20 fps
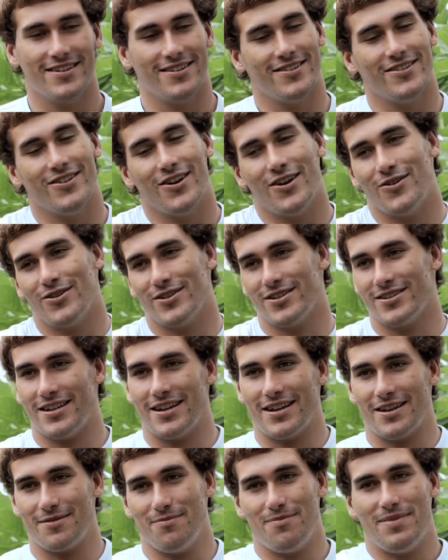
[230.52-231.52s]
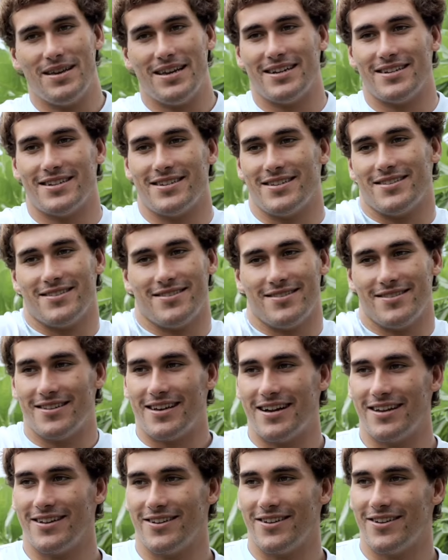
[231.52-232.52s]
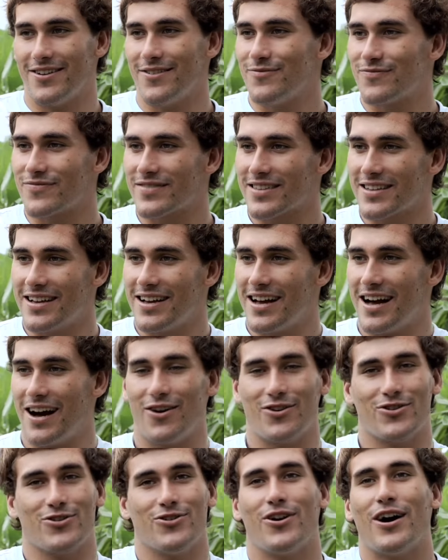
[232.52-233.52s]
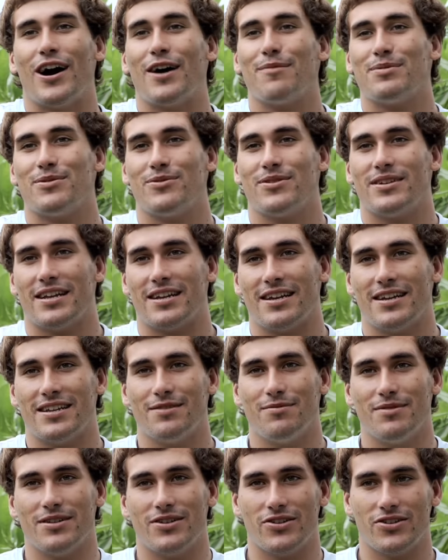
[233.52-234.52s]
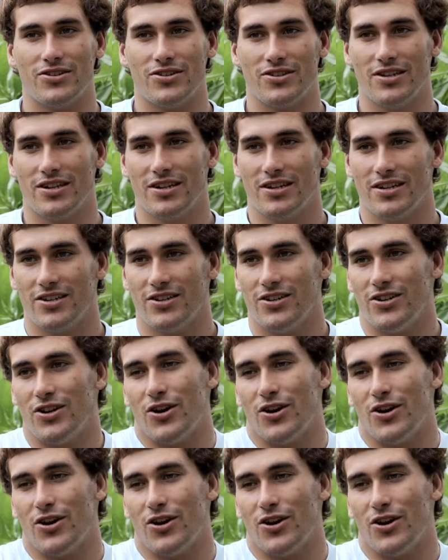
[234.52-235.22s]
you know, it was like biggest, I don't know, I was so happy when I get it, because, you